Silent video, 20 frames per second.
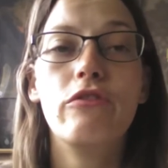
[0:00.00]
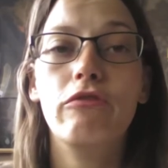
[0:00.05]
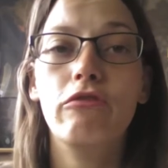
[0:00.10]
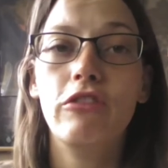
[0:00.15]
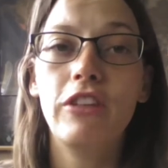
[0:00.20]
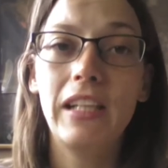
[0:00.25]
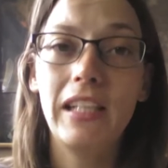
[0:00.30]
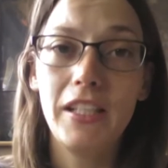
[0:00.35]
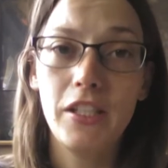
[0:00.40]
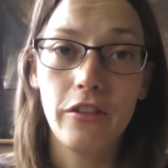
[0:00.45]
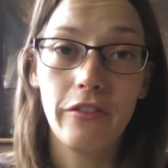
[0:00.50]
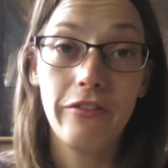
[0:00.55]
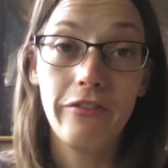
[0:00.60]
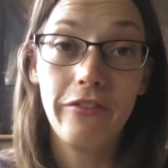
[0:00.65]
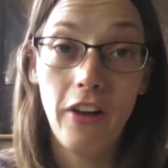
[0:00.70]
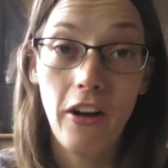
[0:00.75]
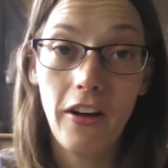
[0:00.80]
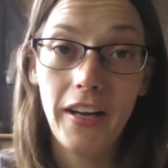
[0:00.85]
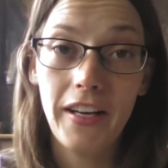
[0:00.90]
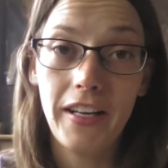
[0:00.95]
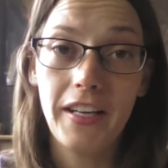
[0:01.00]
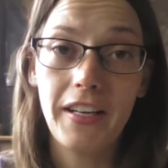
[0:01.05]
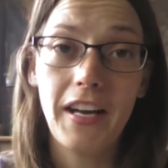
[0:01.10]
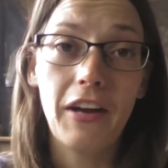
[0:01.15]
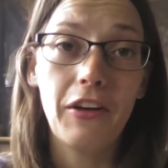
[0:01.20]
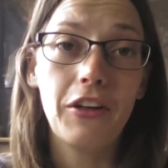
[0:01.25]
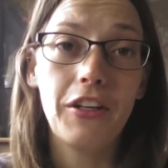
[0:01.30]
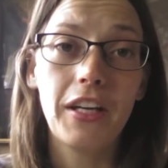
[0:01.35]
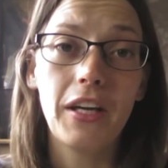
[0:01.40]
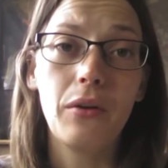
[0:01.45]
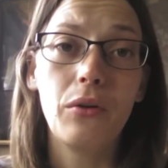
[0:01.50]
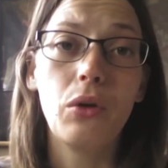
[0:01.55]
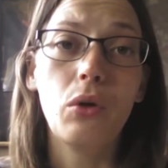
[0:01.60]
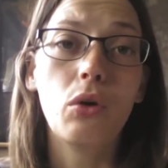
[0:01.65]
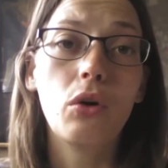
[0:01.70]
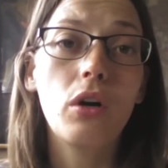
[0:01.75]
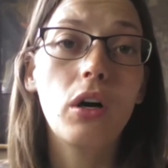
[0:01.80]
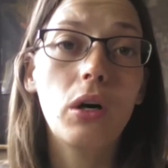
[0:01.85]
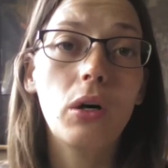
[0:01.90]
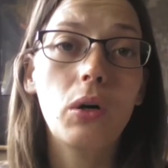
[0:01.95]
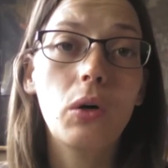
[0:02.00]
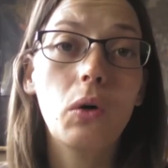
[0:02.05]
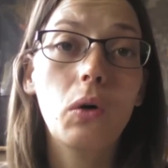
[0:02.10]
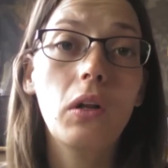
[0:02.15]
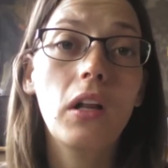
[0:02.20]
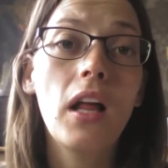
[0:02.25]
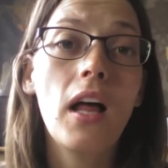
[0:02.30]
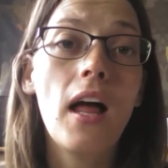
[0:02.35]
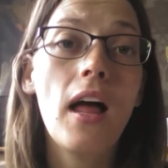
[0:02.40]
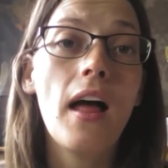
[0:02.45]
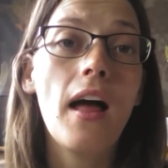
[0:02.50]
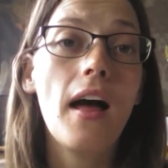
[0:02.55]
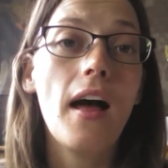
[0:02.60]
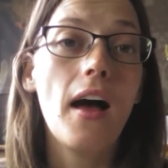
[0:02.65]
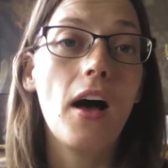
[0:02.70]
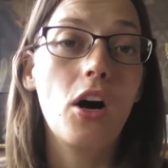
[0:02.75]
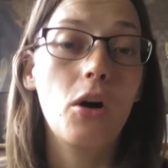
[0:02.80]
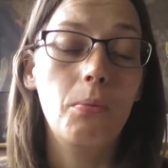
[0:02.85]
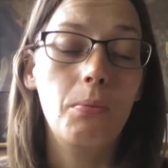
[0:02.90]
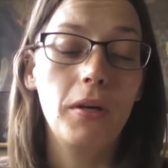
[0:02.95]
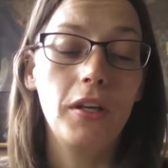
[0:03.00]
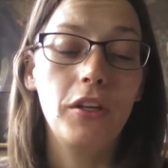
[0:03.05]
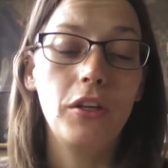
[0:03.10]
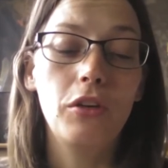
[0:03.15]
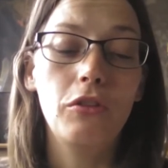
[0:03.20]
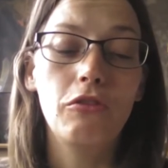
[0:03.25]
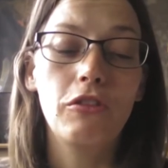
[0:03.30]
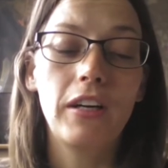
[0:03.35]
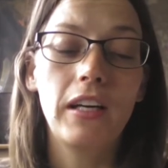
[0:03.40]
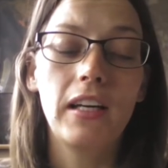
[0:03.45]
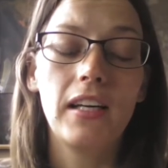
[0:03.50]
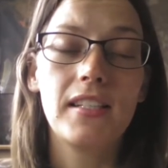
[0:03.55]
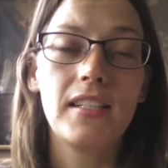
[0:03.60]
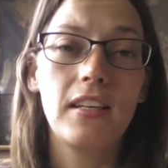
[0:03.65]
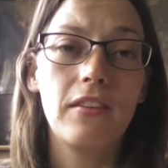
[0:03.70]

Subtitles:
really define and narrow down your goal, helping you realize